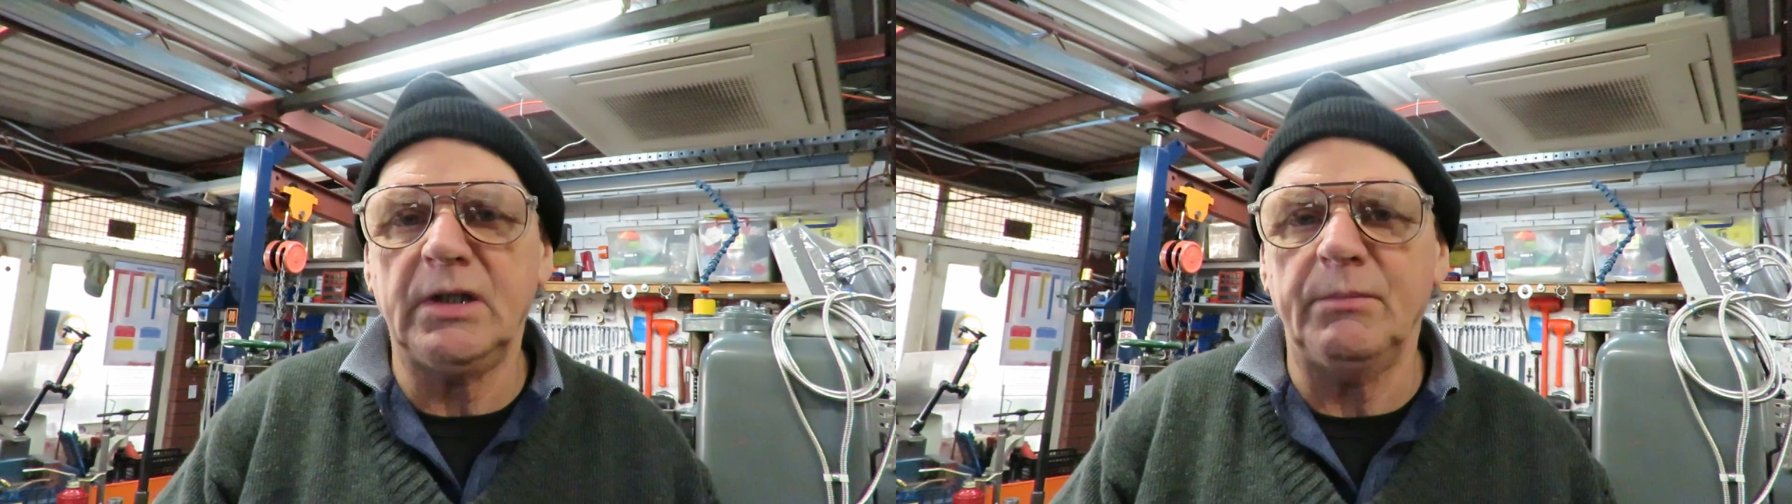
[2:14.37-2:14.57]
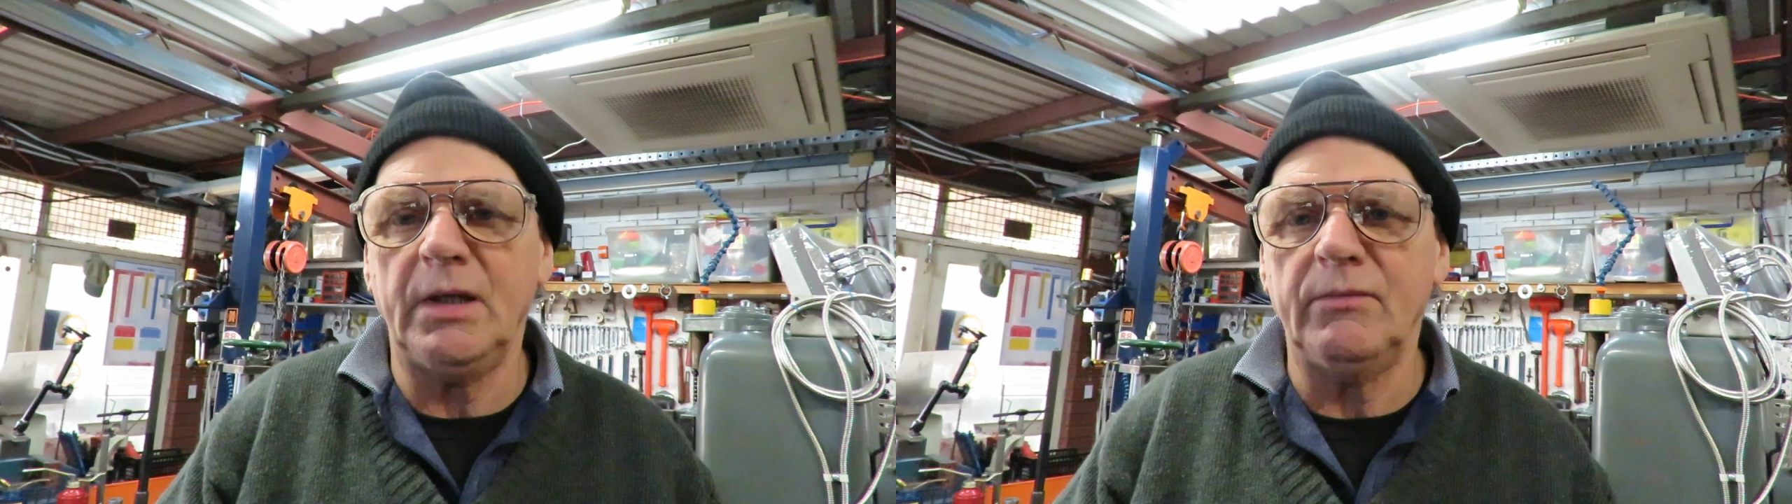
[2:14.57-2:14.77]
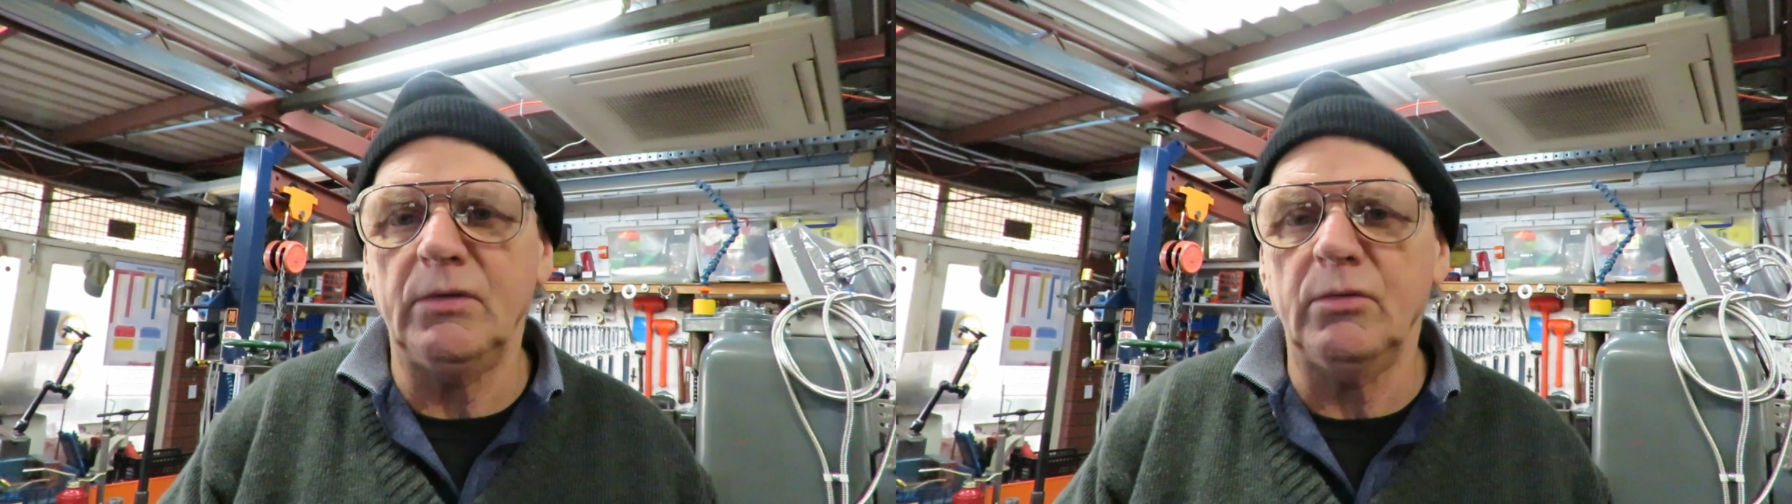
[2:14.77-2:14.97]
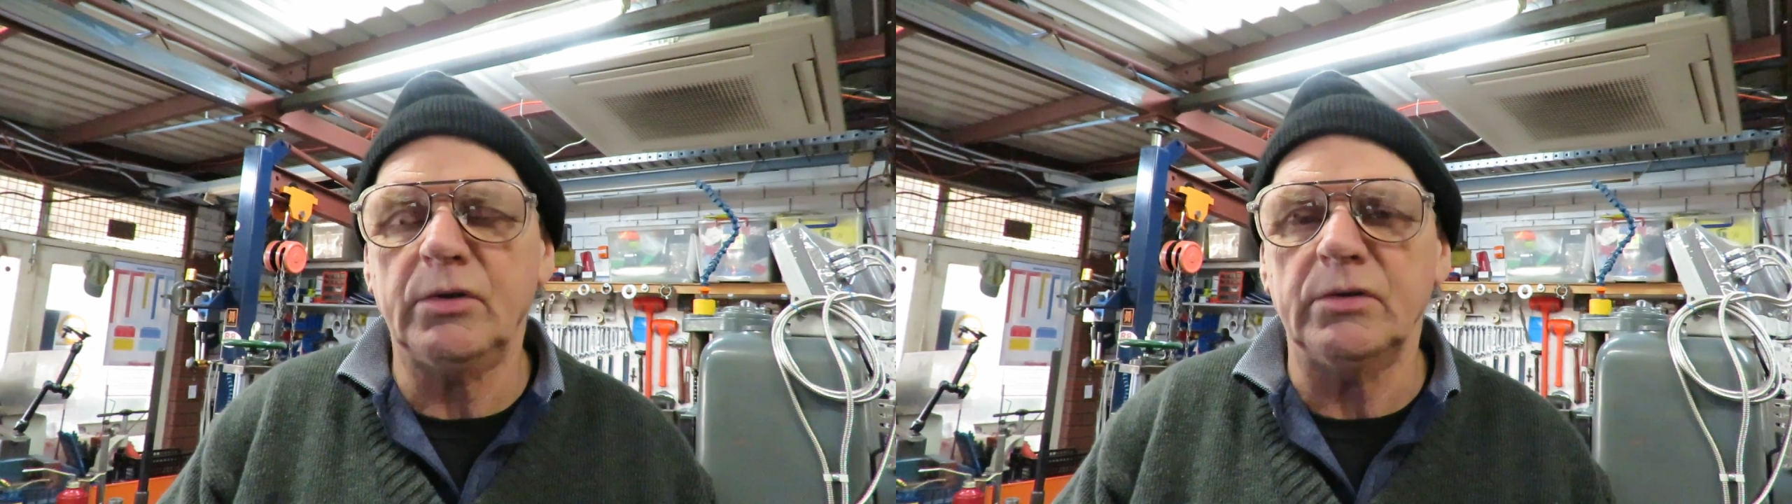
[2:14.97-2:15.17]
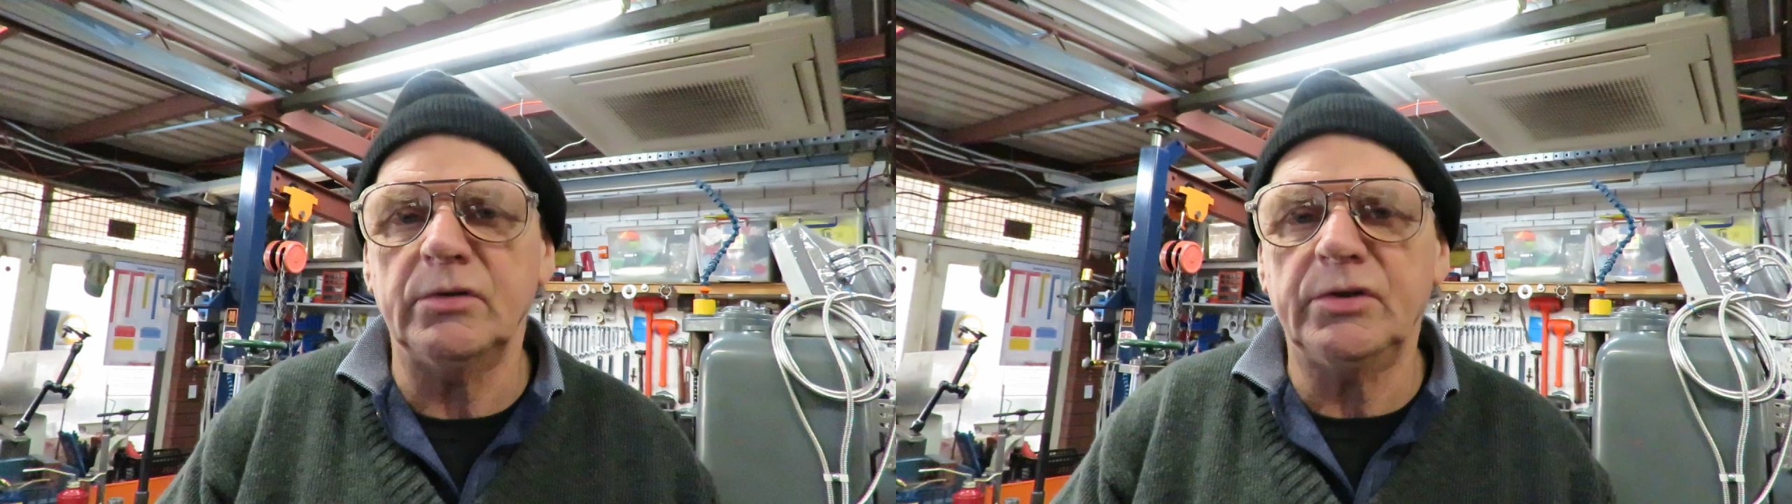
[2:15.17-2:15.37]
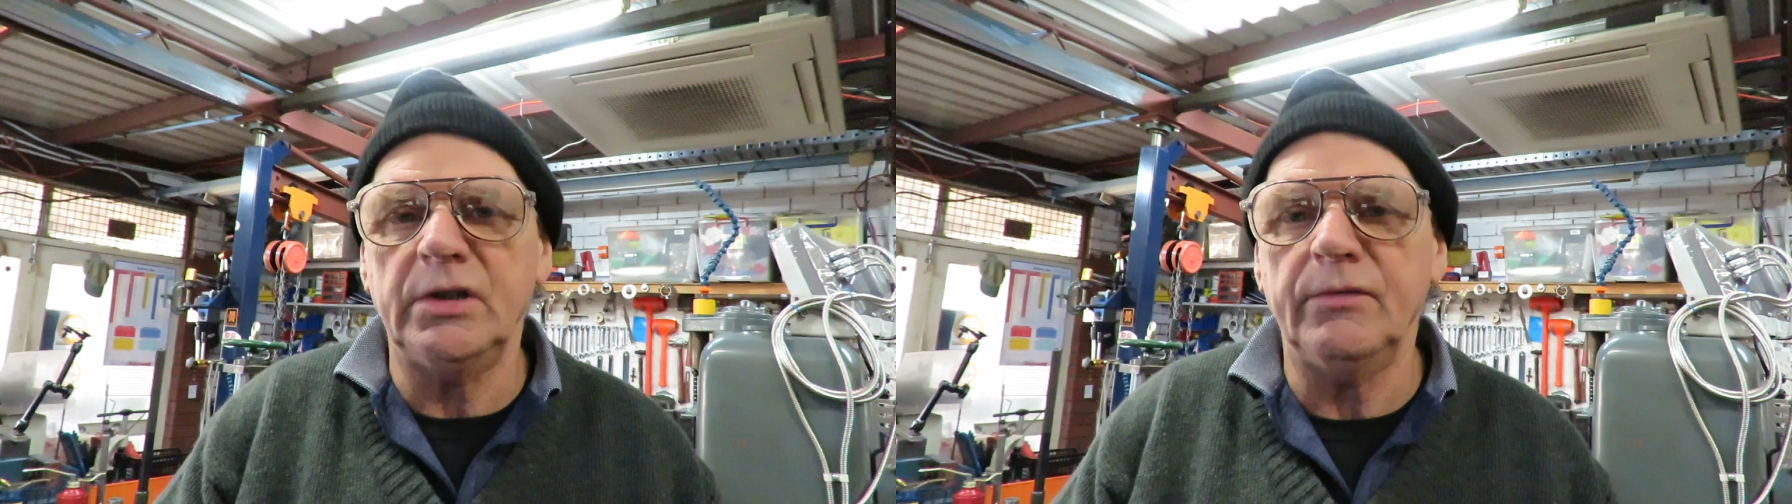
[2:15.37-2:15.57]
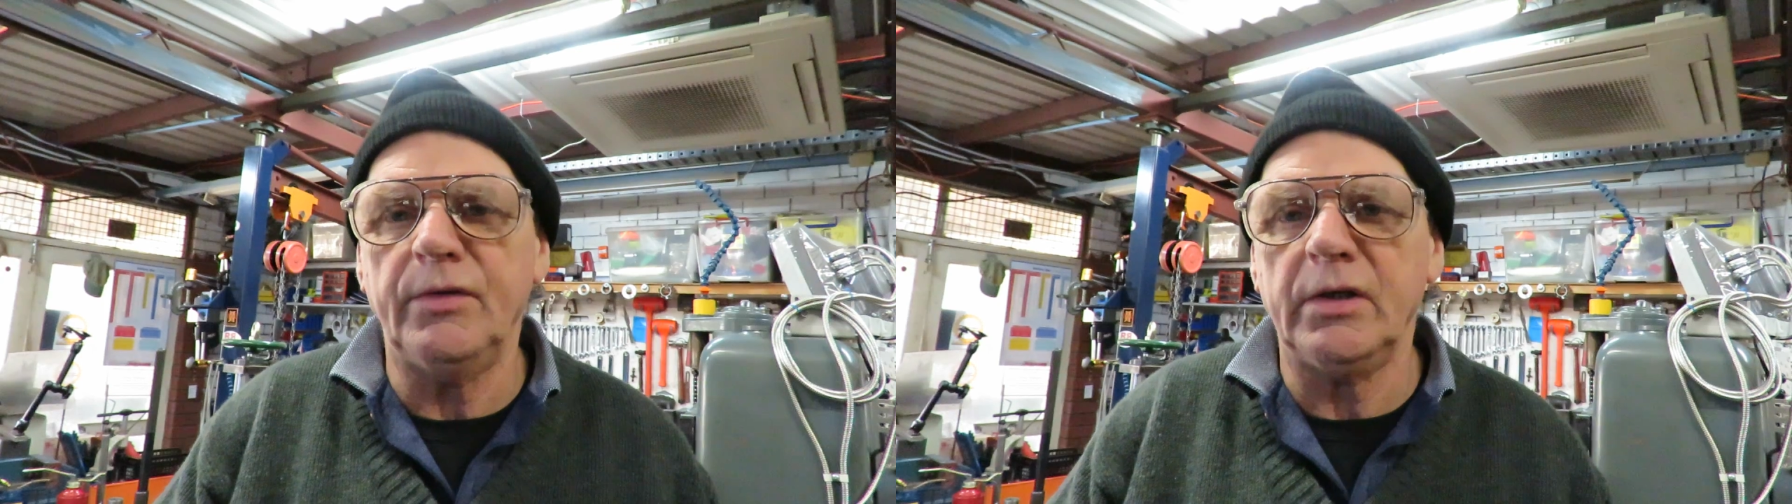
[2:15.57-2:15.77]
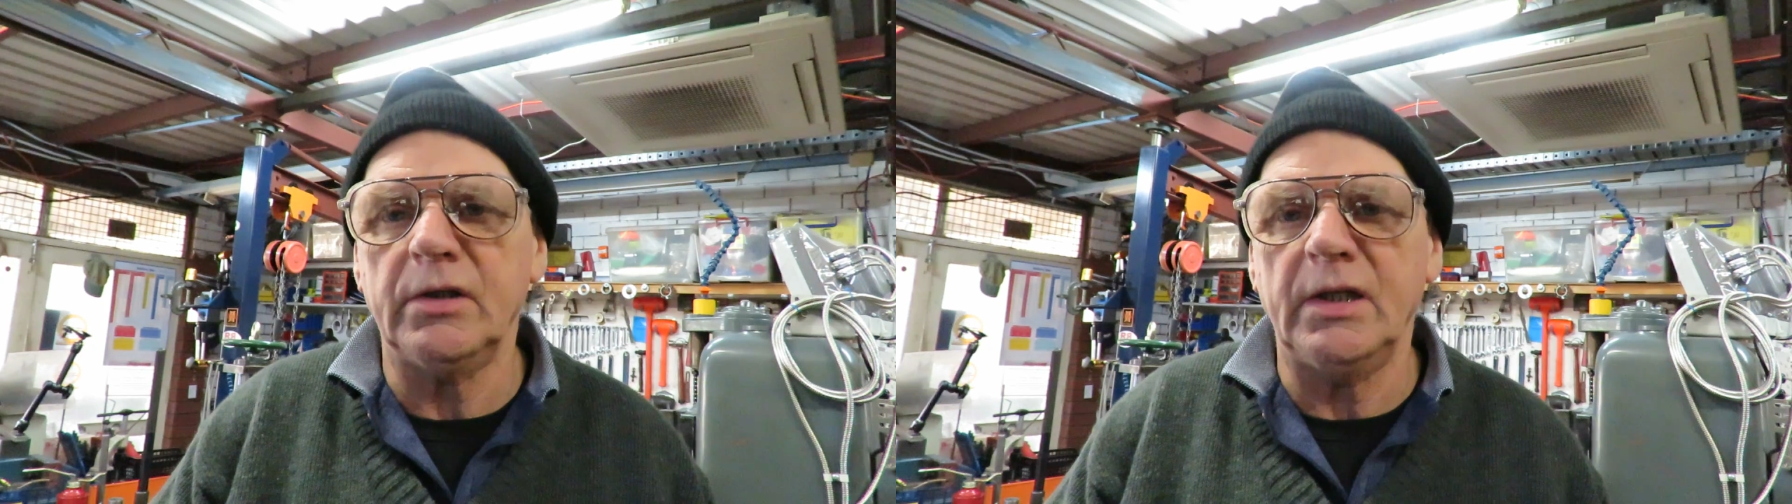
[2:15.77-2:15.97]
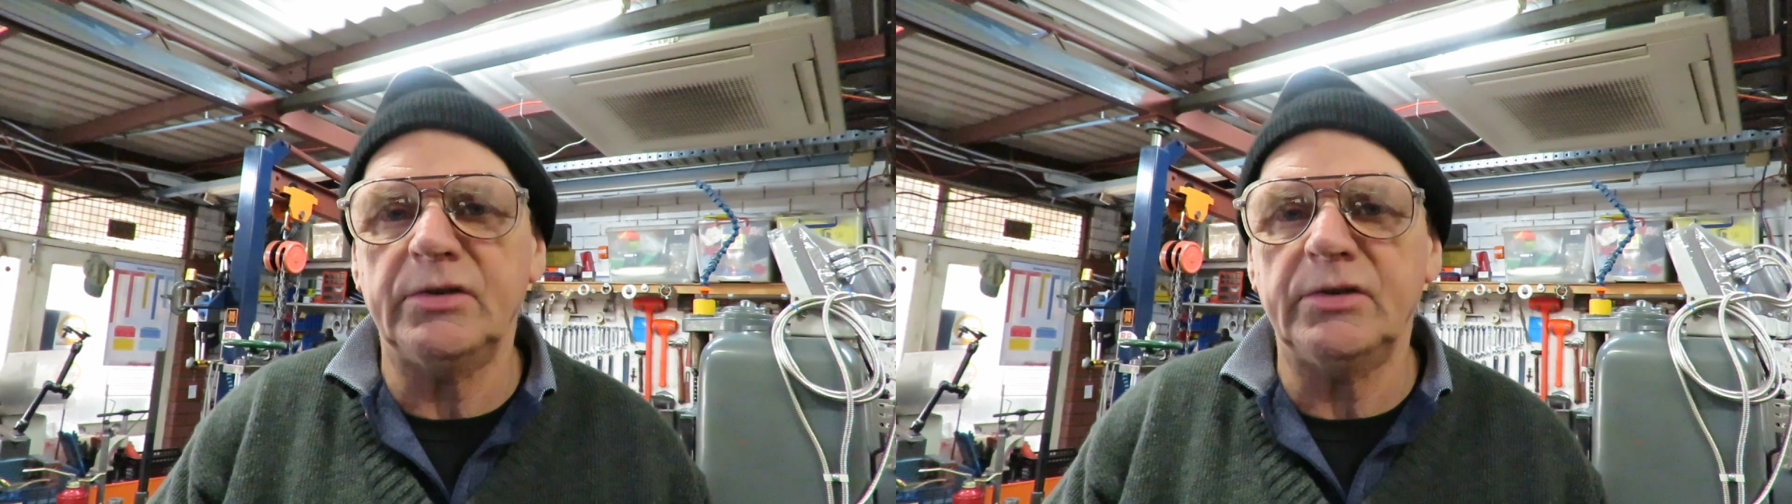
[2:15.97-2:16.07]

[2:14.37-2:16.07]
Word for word: come and have a look and to see if I can